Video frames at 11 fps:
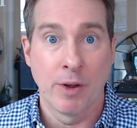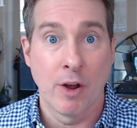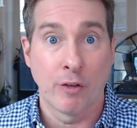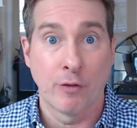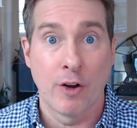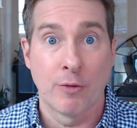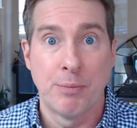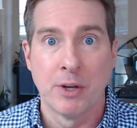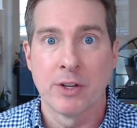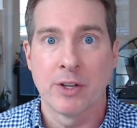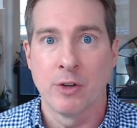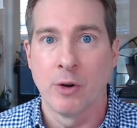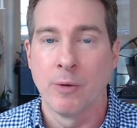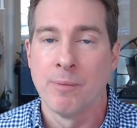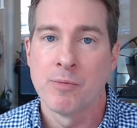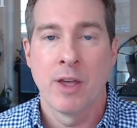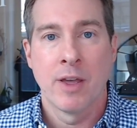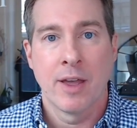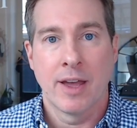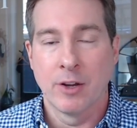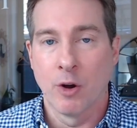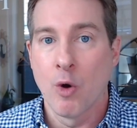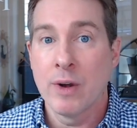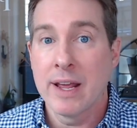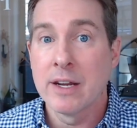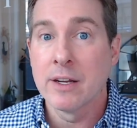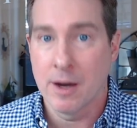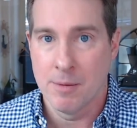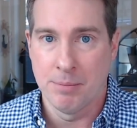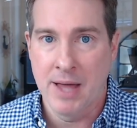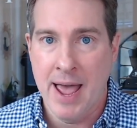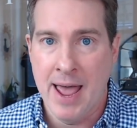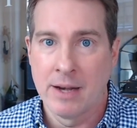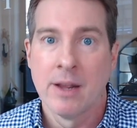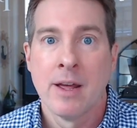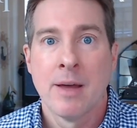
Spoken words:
We go as far as building you your own income plan,